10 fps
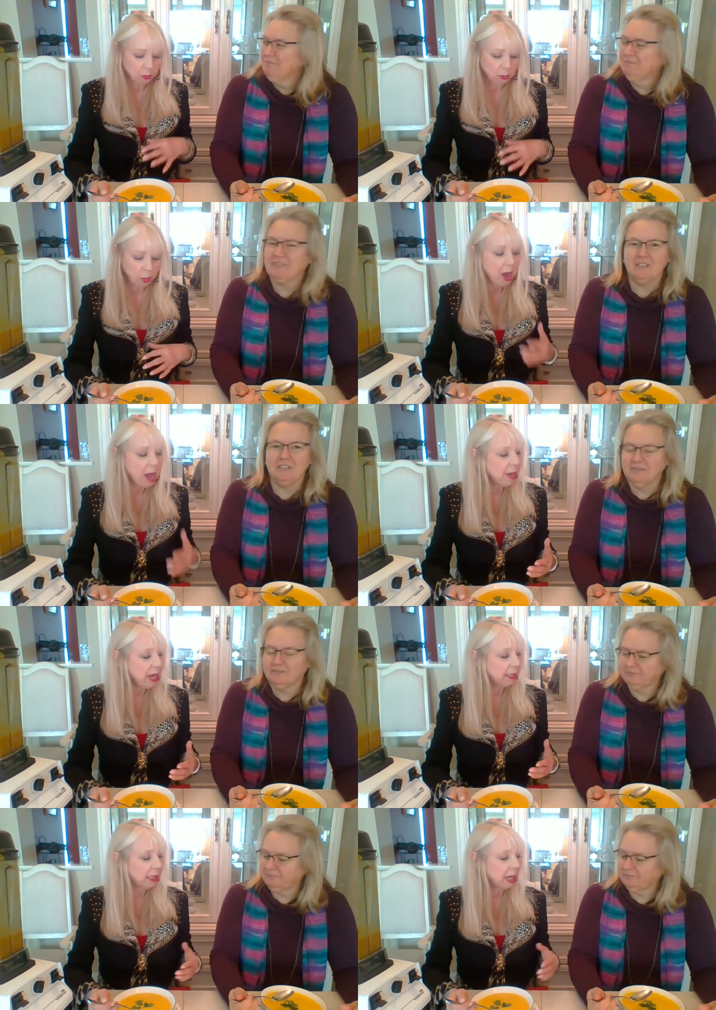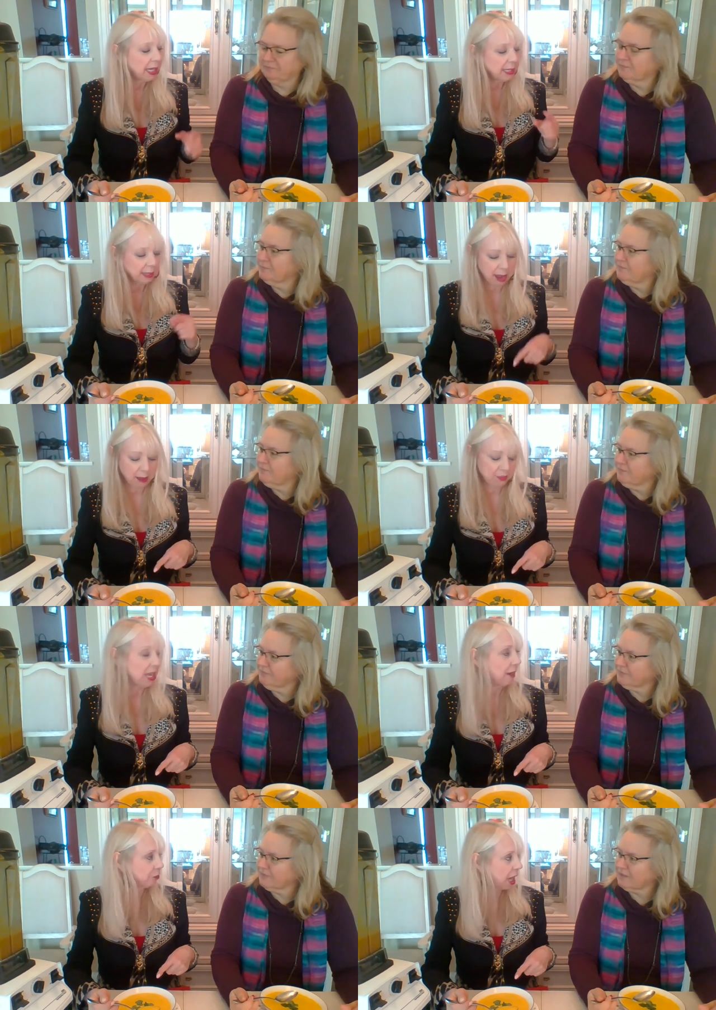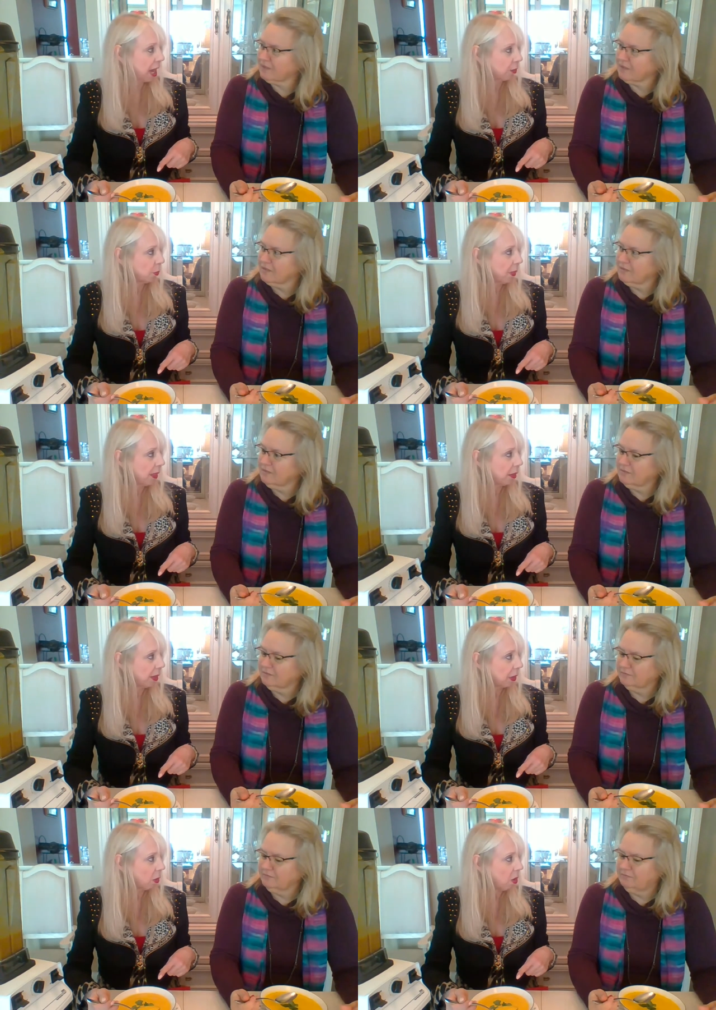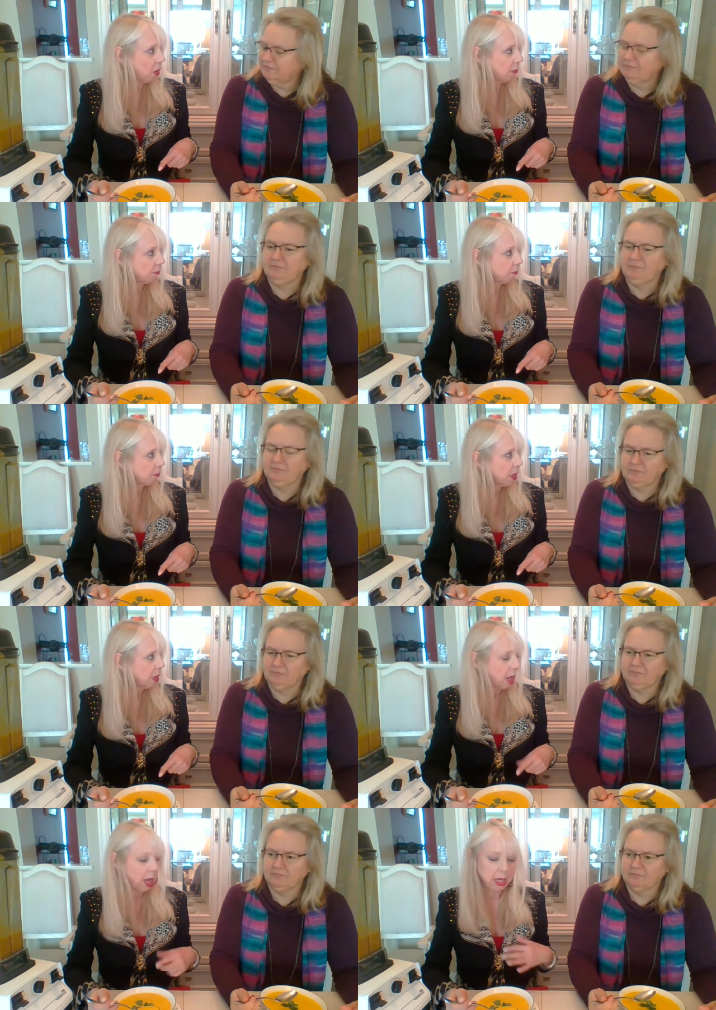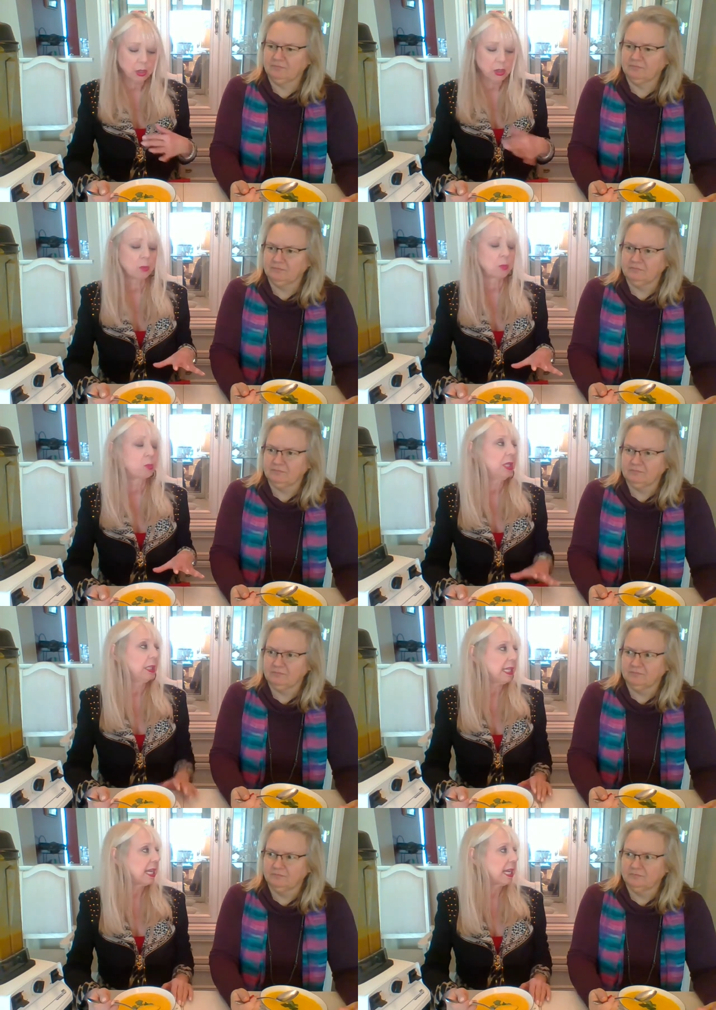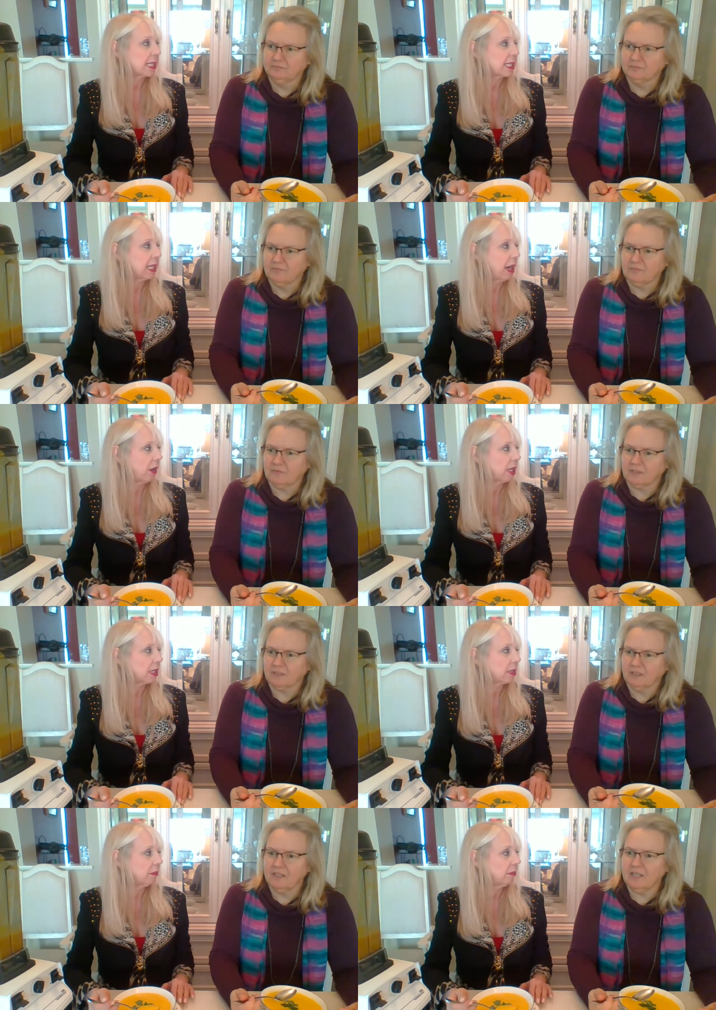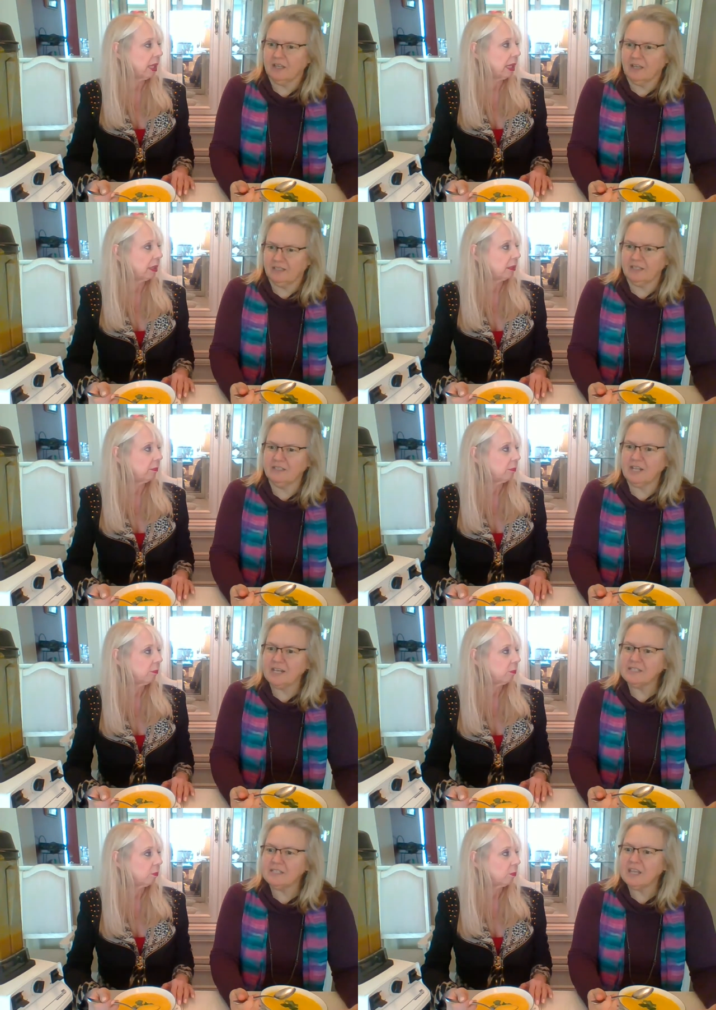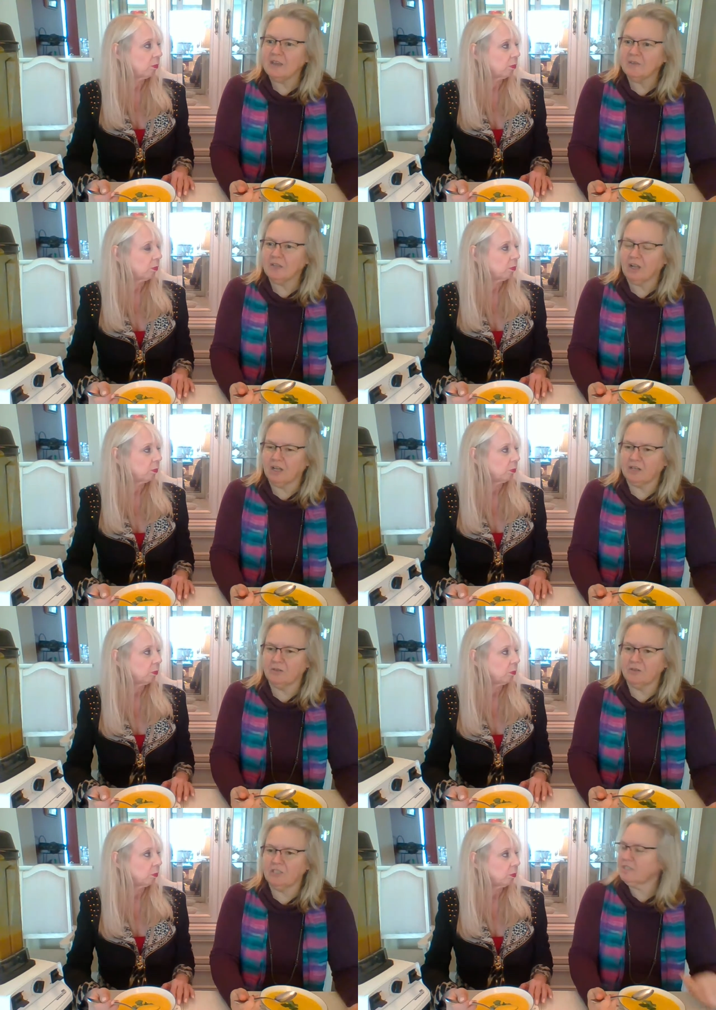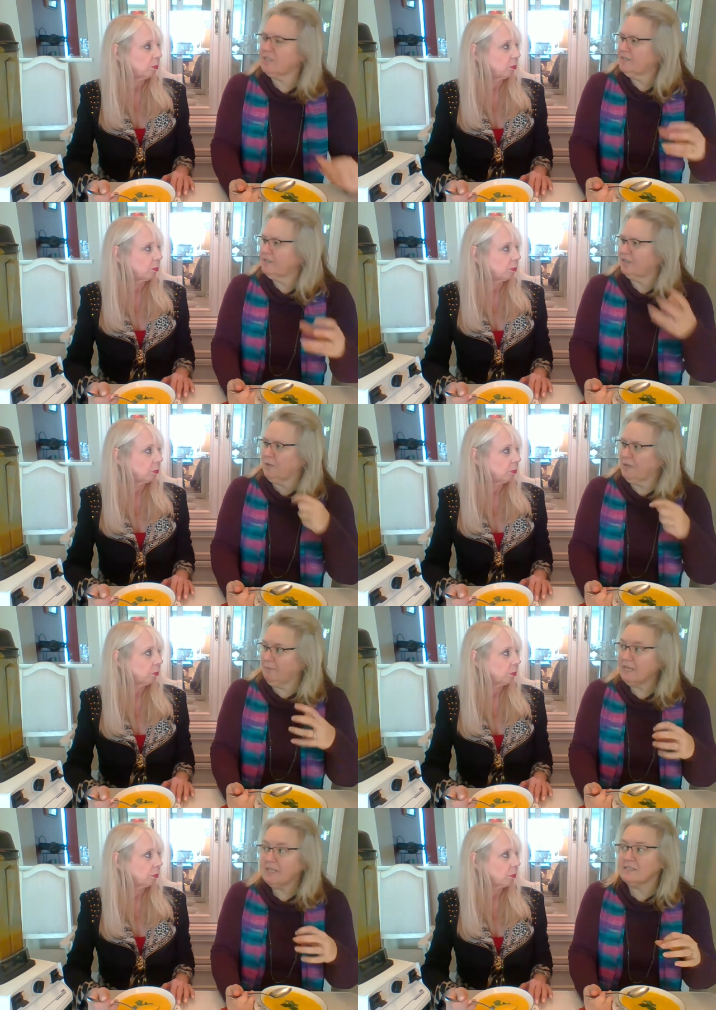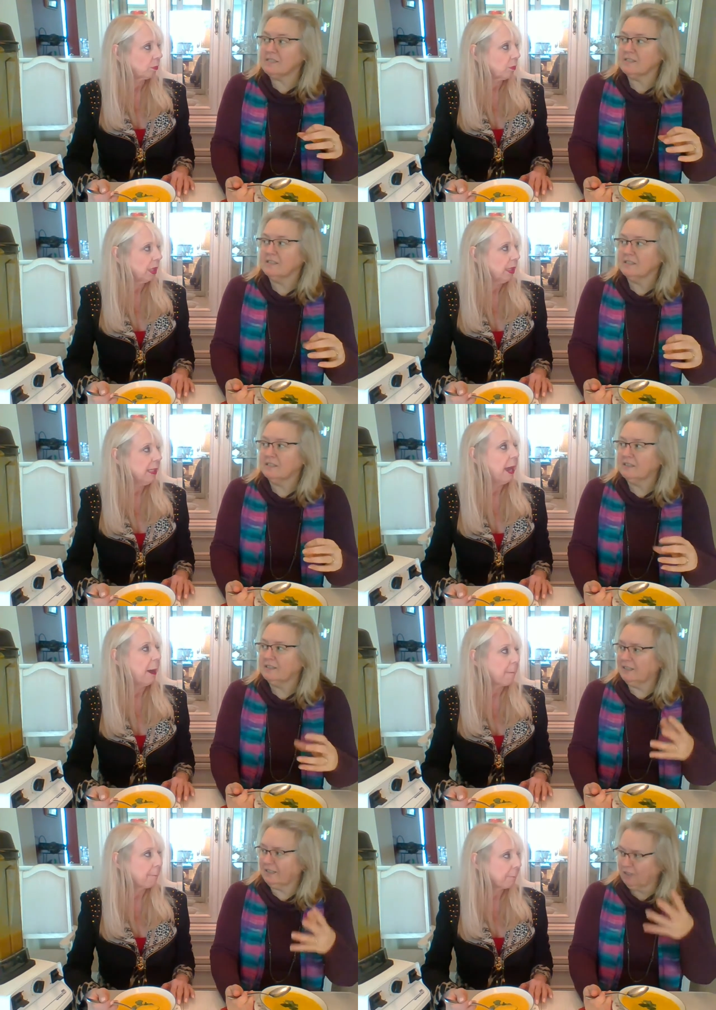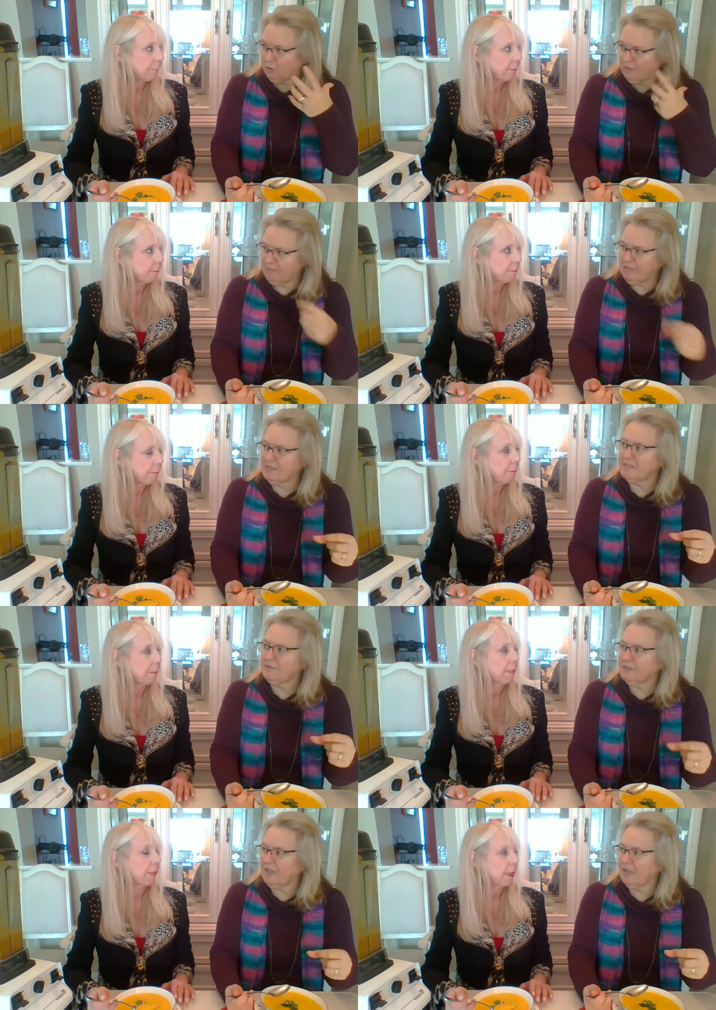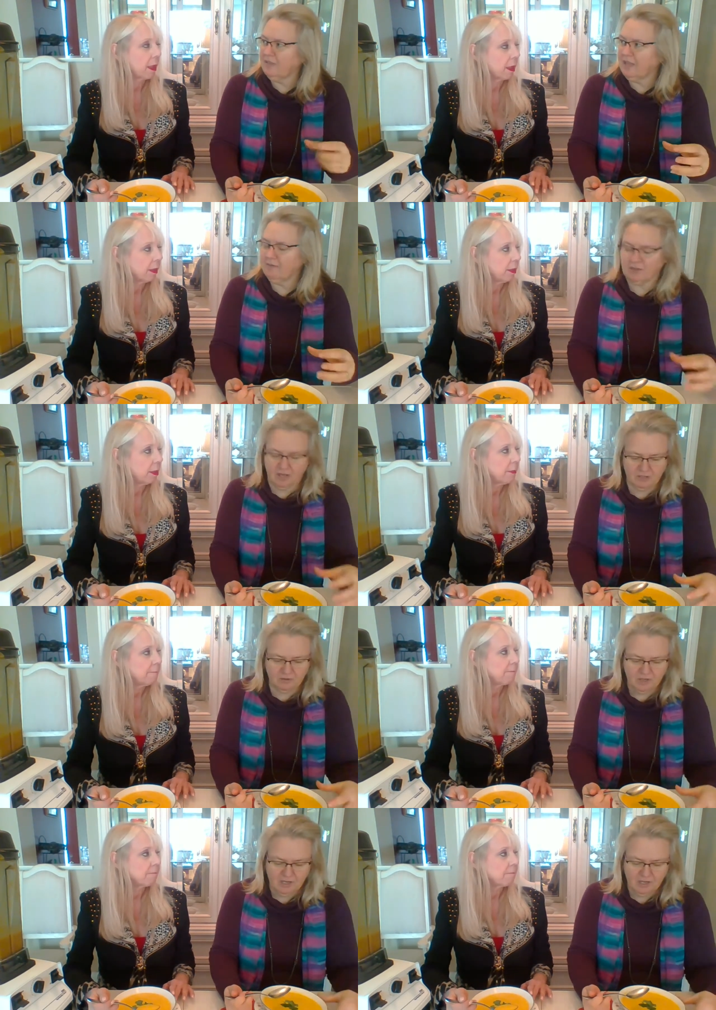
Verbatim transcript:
Speaker 1: When I made it, I didn't have the avocado in there at all, and you could really taste the carrot
Speaker 2: Yeah, like, I can taste the avocado just because of the creaminess. Yeah, like the creaminess of the avocado.